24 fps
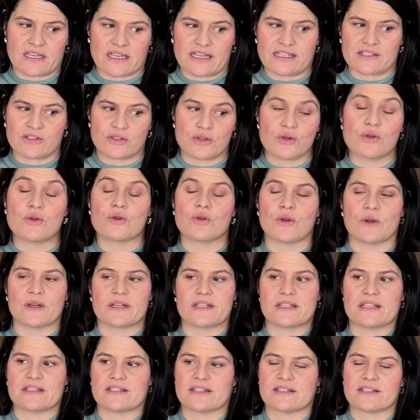I guess 2
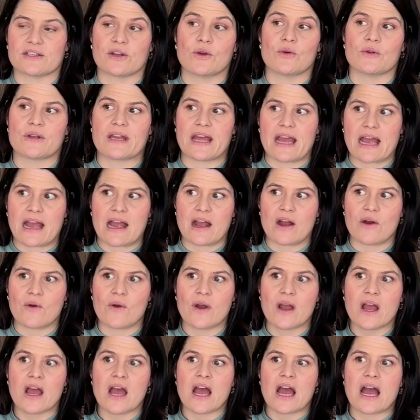growing seasons ago
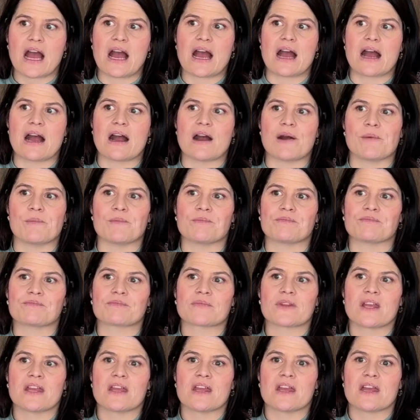now,
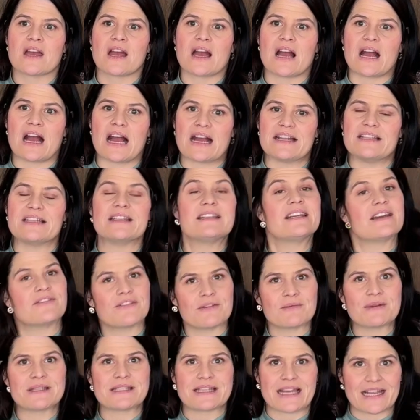I did give
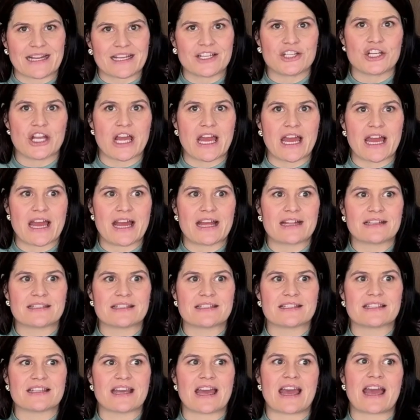them a second chance.
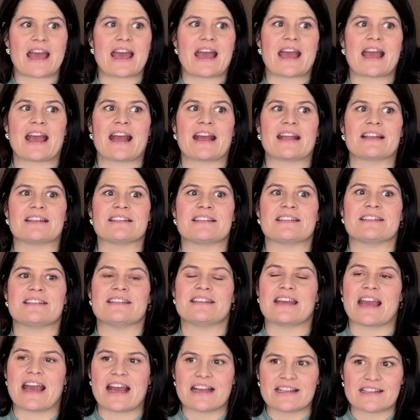And
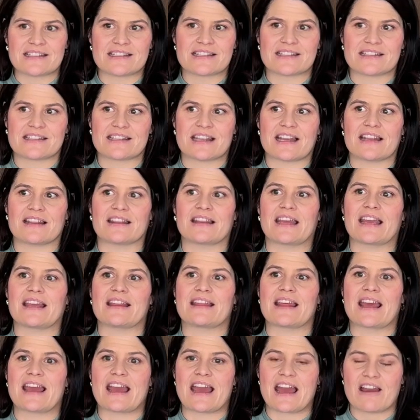yes,
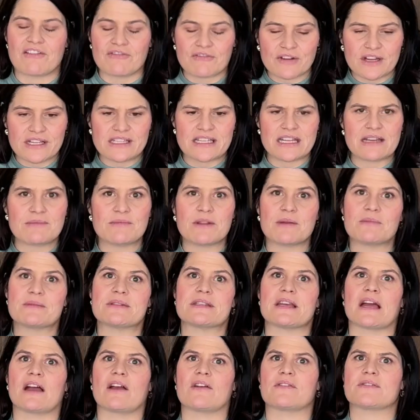like, they have redeemed
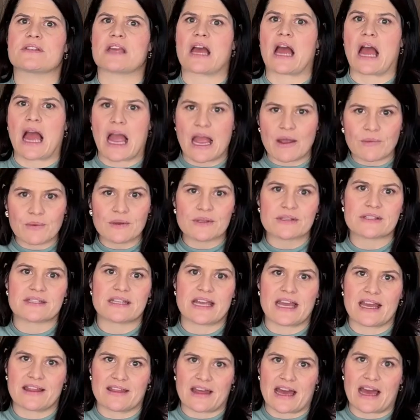themselves. I will
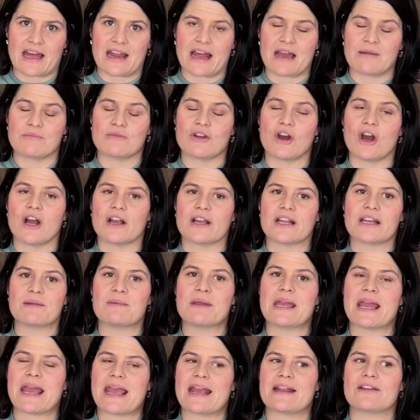say that. I'm not going to
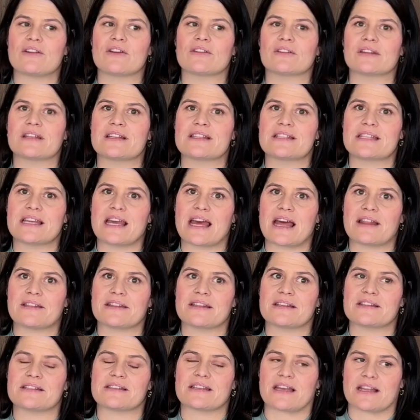be hating on
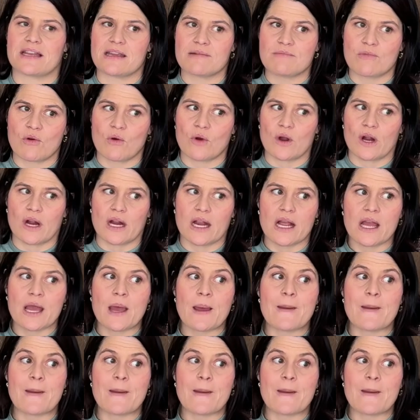Lisianthus anymore.